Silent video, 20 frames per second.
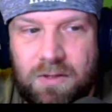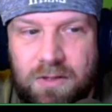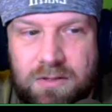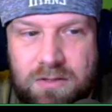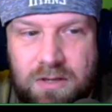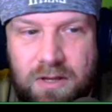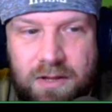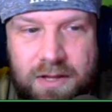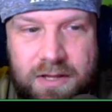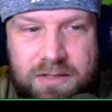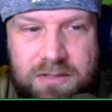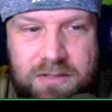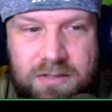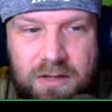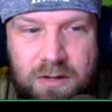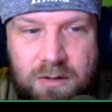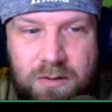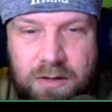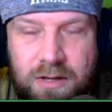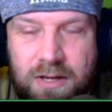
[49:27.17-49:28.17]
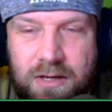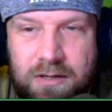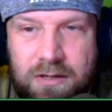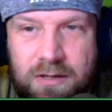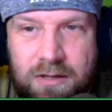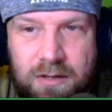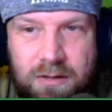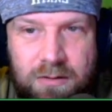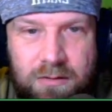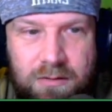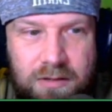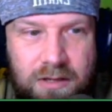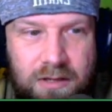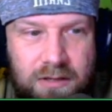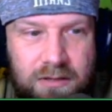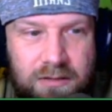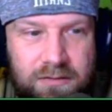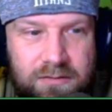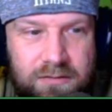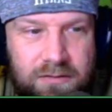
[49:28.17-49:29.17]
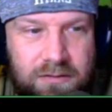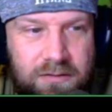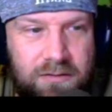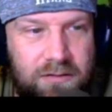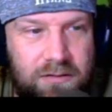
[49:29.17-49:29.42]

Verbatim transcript: Is all that snow getting to you, Kings?